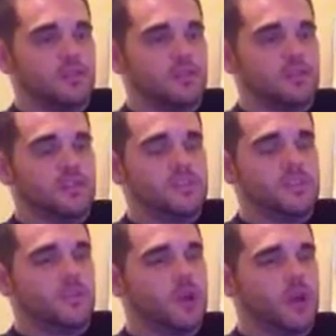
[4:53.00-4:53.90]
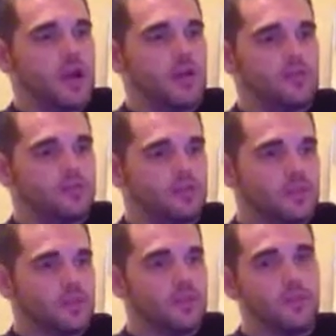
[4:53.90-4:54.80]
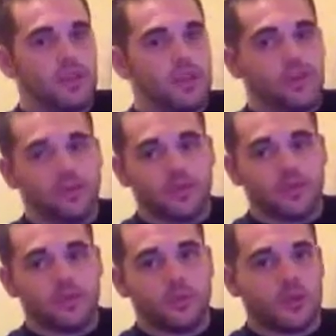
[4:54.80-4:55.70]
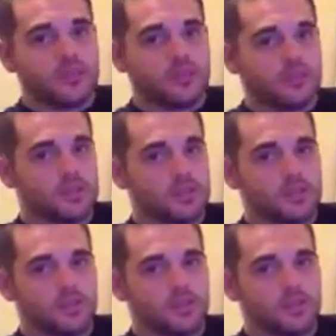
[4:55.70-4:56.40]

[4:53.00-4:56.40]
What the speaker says: This could draw out for another year or two, honestly.